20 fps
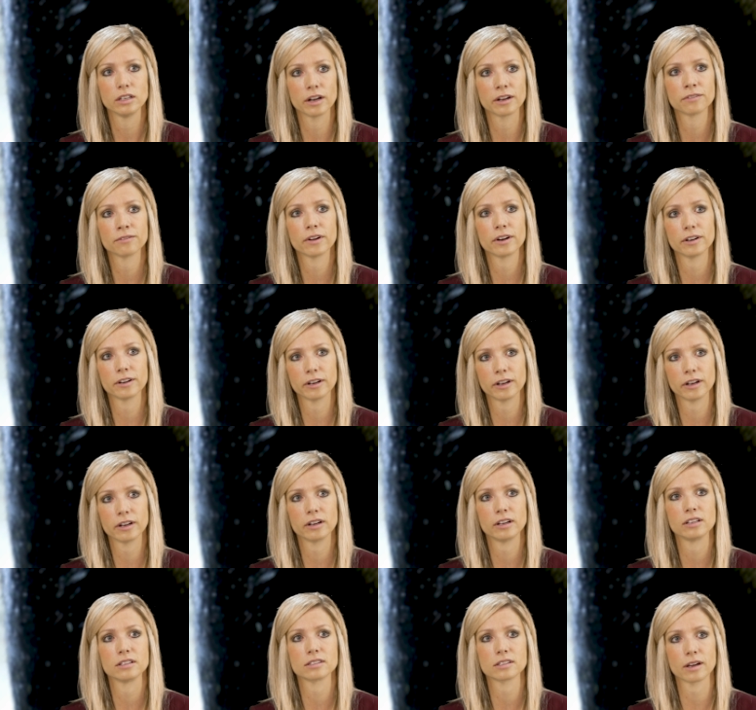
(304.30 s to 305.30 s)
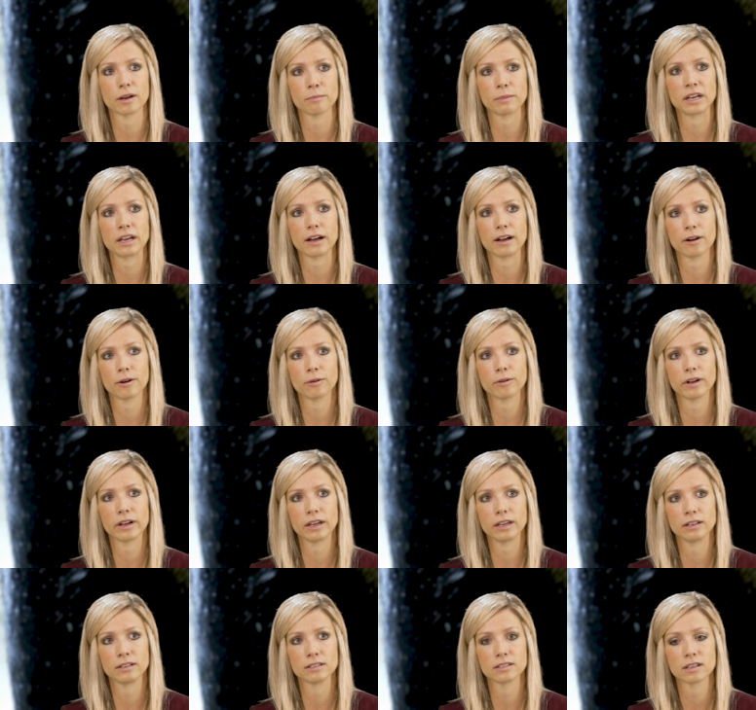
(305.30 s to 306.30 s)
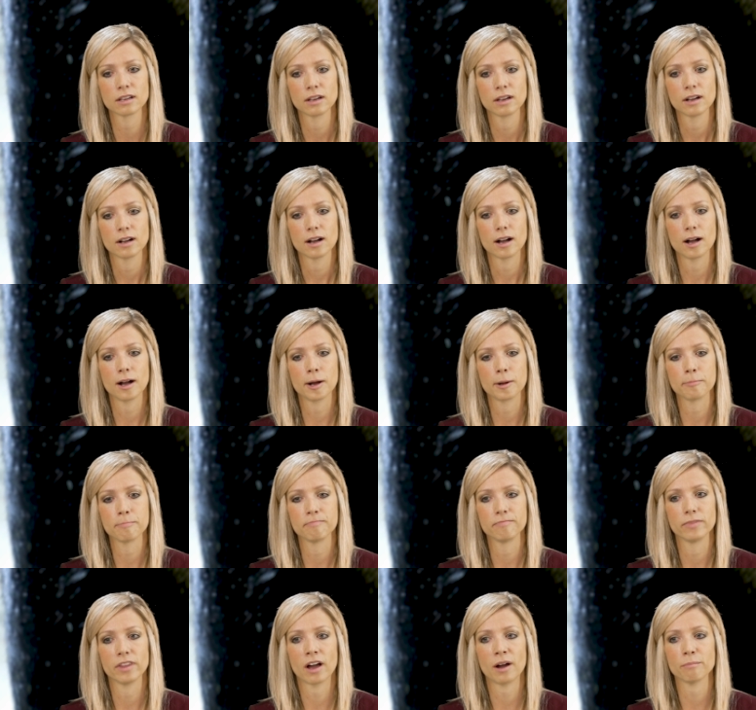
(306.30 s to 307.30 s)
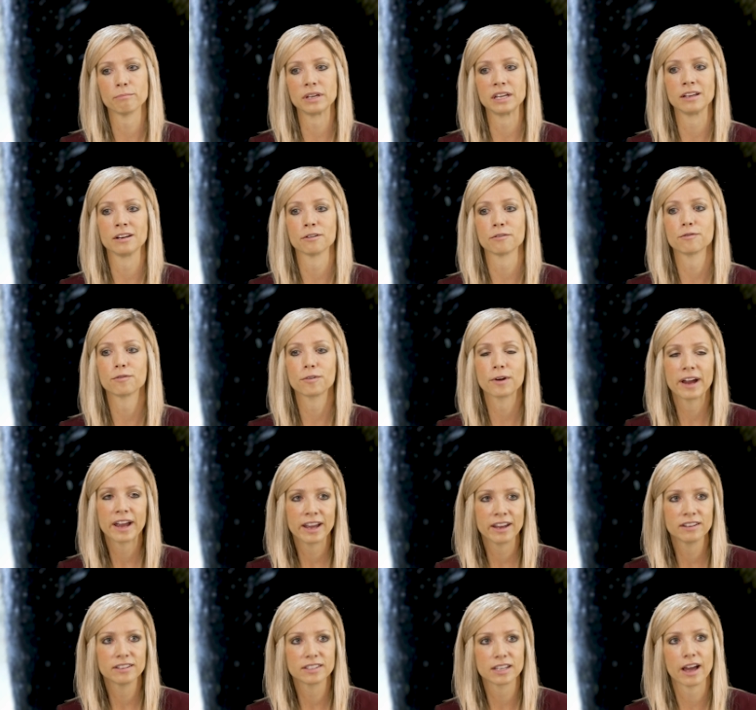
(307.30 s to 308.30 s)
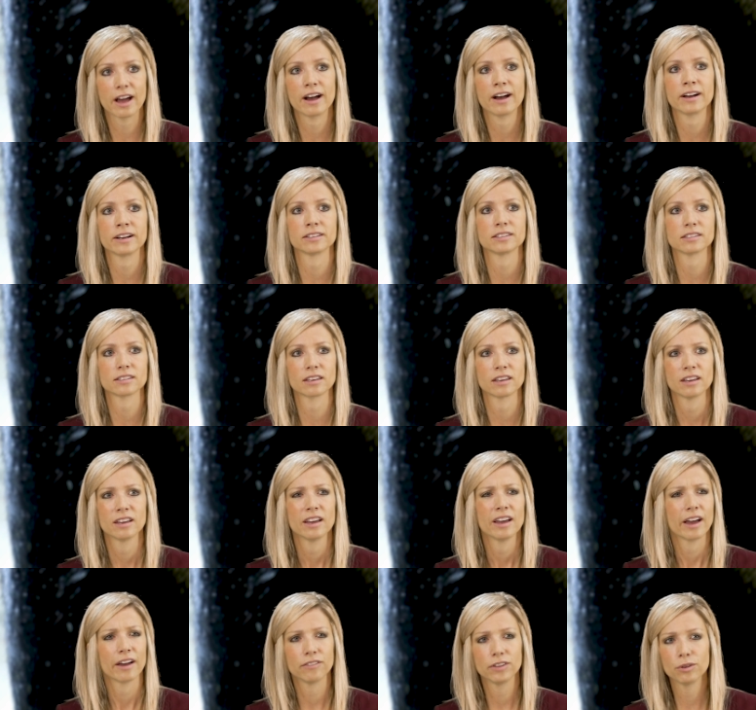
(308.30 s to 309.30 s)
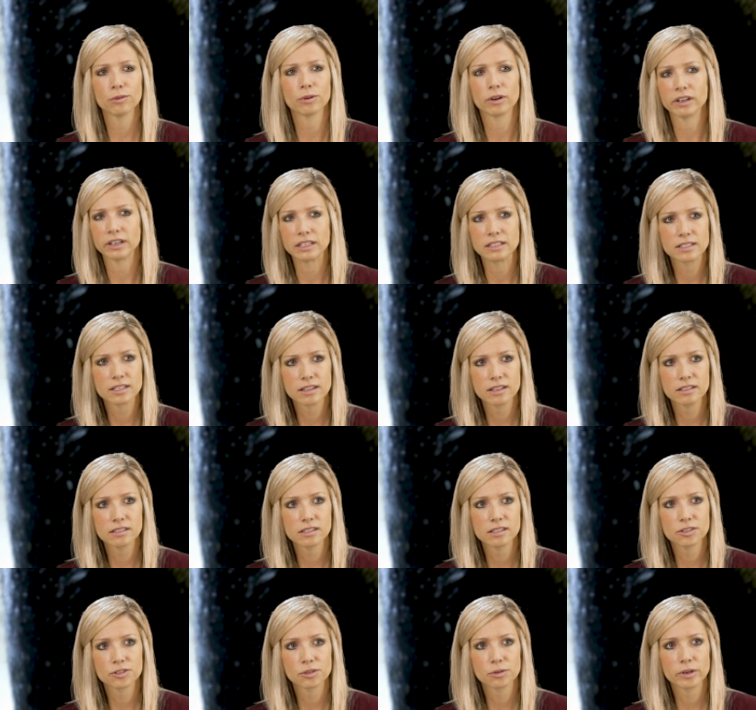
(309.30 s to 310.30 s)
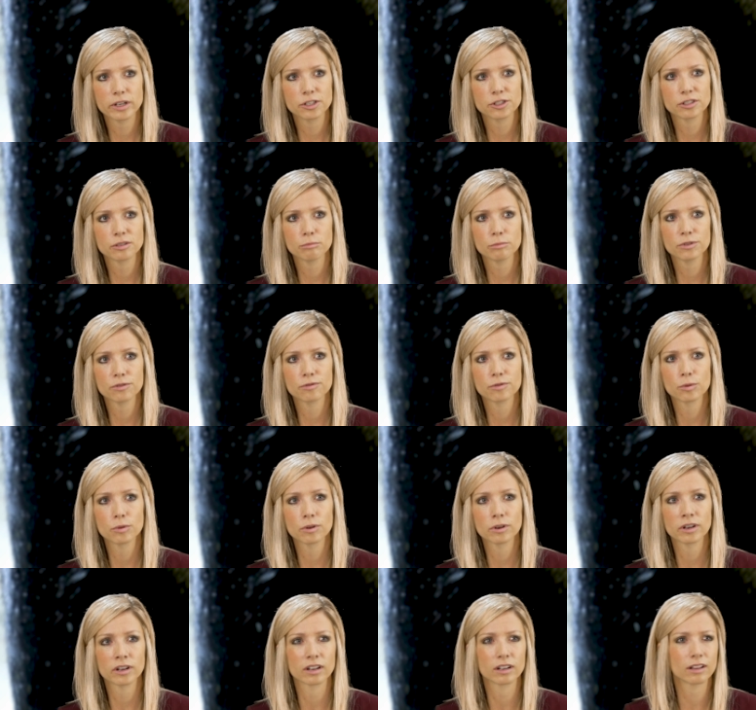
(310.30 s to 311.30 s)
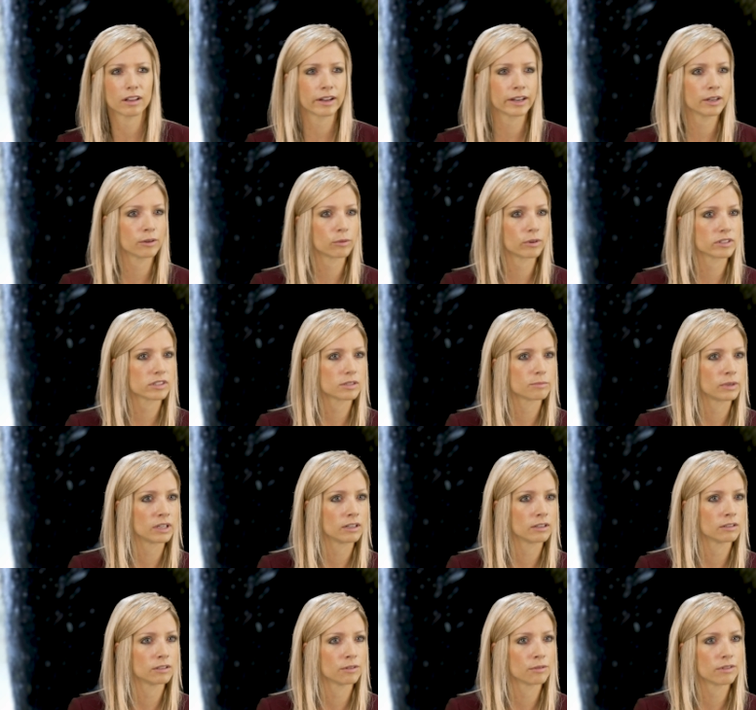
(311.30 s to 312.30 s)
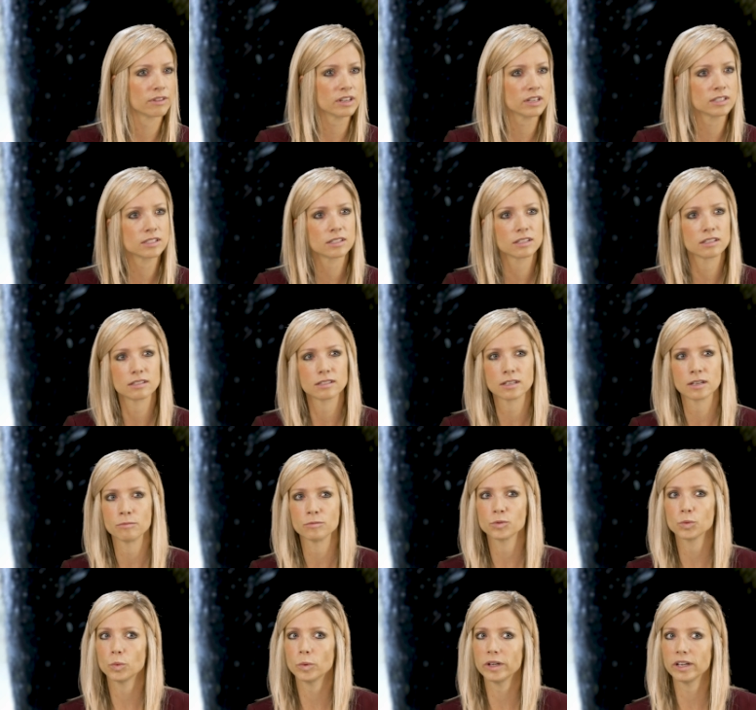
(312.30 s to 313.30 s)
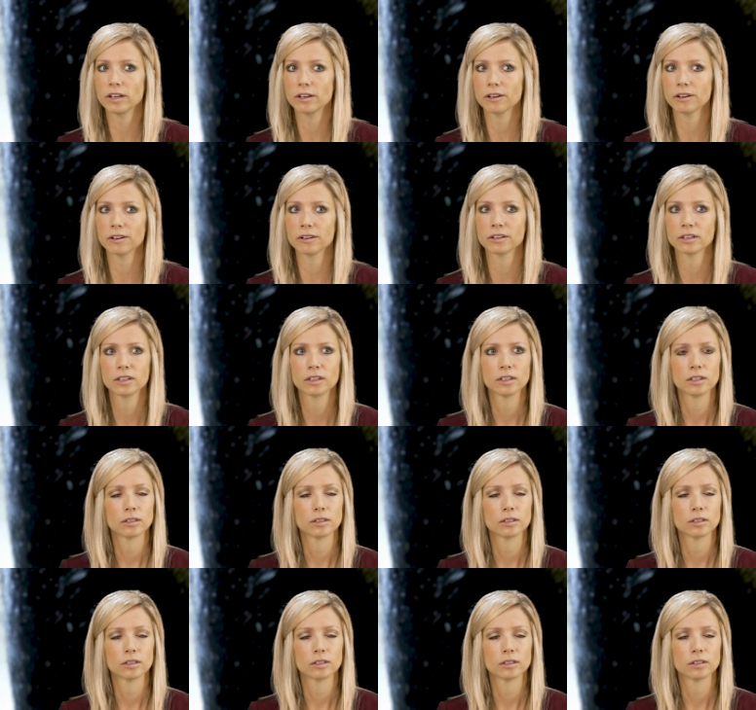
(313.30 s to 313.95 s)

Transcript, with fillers: young veterinarians coming out and um, not being afraid to ask have you run into this situation before a client wants me to do this it seems weird